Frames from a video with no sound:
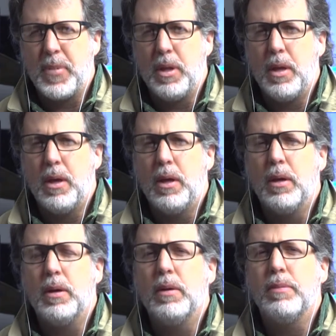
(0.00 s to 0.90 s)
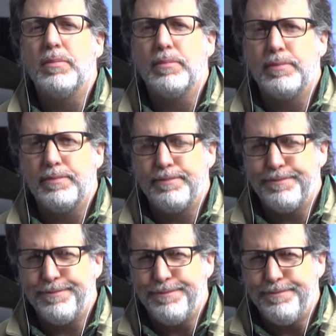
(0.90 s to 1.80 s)

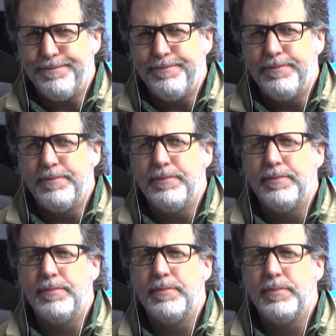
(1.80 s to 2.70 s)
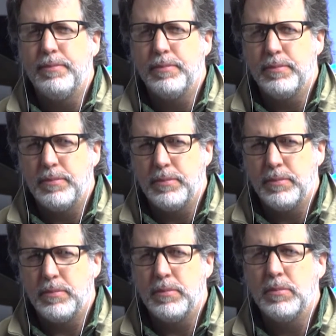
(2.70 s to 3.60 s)

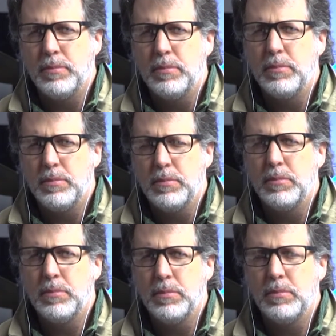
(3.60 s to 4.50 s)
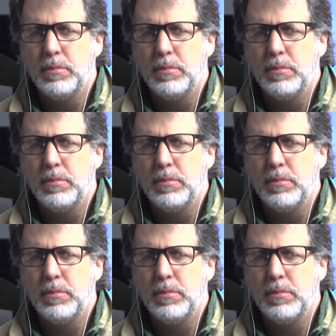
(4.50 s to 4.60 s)
No words are spoken by the person on screen.